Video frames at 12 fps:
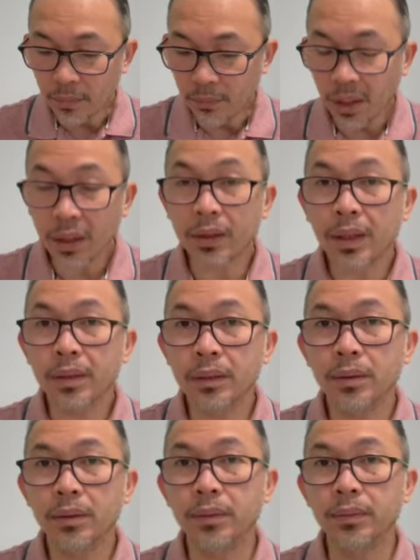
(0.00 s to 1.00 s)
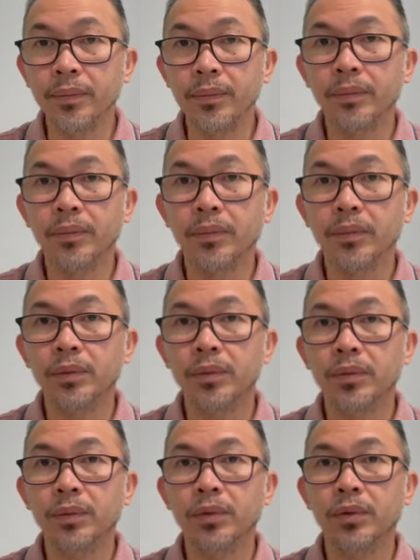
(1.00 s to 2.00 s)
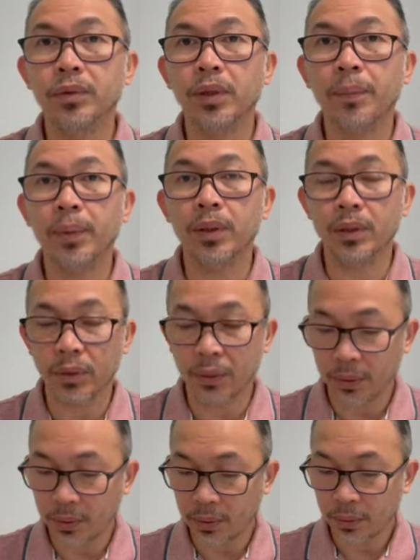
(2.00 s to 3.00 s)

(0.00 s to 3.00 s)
attend to the person.